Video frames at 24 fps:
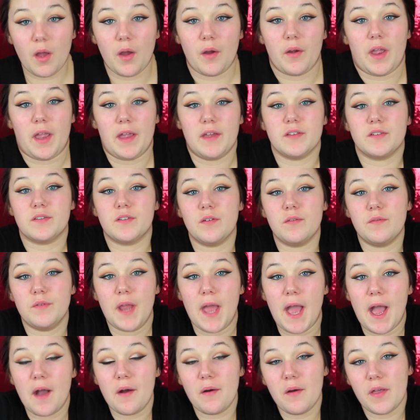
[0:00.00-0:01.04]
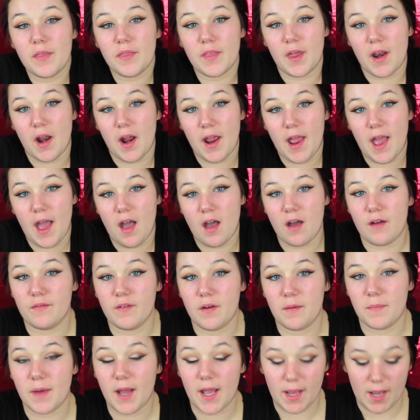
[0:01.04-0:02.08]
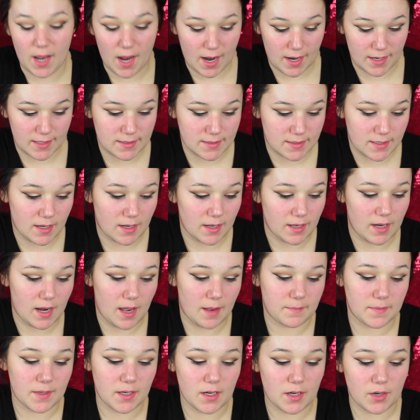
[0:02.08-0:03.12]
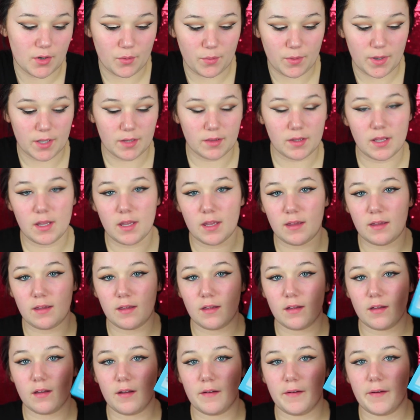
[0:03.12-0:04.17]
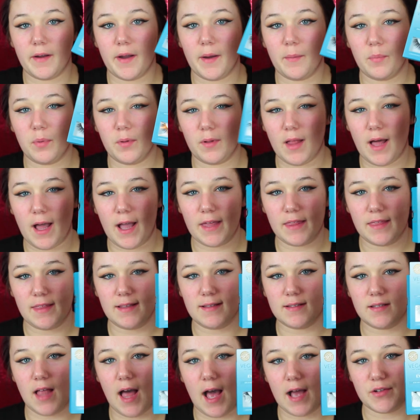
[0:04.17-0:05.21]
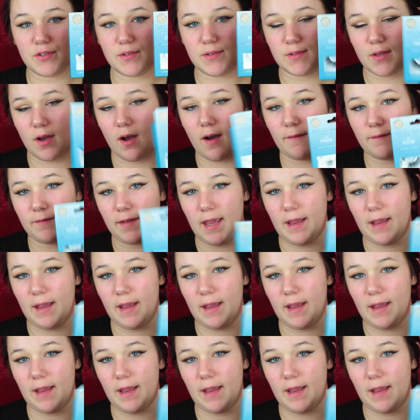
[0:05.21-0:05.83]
Okay, so now that I have my eyes done, I'm going to quickly apply these lashes off